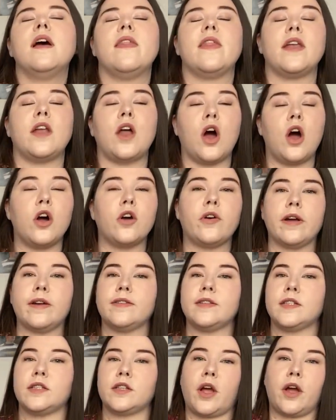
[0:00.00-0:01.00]
Then
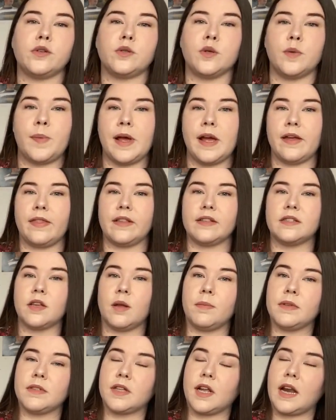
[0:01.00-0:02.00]
Hargreaves is going to appear, and
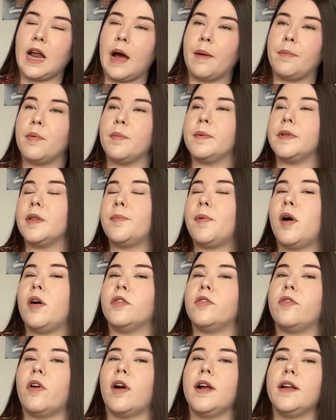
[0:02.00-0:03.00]
something's going to happen with the
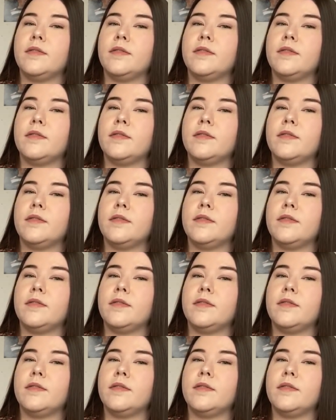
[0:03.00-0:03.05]
pod, right?